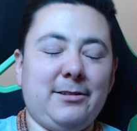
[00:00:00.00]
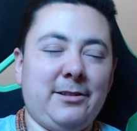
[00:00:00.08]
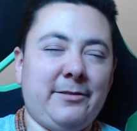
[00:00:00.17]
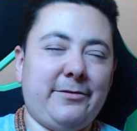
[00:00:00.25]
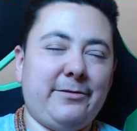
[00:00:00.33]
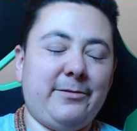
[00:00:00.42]

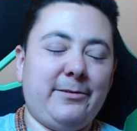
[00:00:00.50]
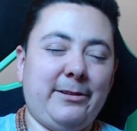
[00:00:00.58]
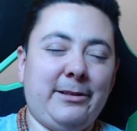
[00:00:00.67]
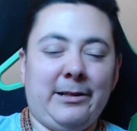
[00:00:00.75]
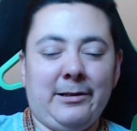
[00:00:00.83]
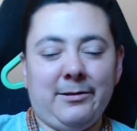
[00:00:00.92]
of
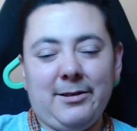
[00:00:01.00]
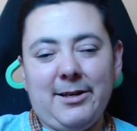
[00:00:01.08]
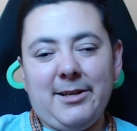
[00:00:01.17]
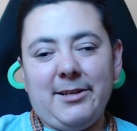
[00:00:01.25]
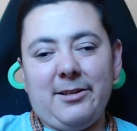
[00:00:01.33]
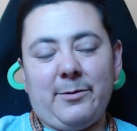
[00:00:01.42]

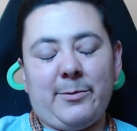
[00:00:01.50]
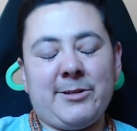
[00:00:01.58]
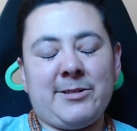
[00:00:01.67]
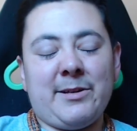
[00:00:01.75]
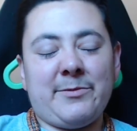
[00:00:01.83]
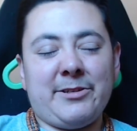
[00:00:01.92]
your
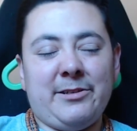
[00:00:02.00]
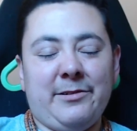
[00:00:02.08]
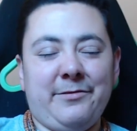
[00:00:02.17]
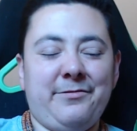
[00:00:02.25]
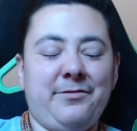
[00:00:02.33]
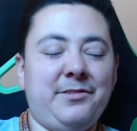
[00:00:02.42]
perception
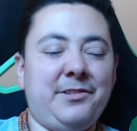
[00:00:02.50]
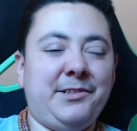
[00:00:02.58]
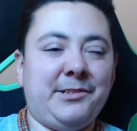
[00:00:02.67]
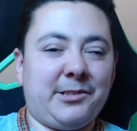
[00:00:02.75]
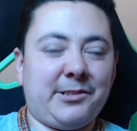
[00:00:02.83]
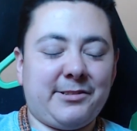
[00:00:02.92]
of
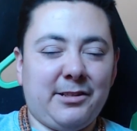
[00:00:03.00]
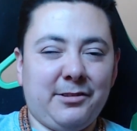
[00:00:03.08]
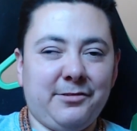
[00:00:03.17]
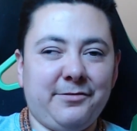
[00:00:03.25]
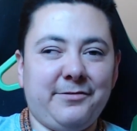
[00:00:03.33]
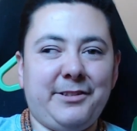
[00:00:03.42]

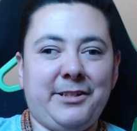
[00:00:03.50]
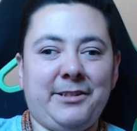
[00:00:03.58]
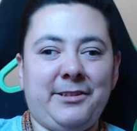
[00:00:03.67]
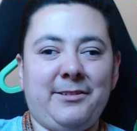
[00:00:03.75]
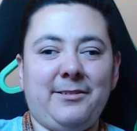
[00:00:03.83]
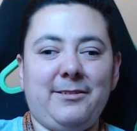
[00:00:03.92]
yourself
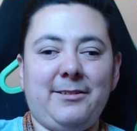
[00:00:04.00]
in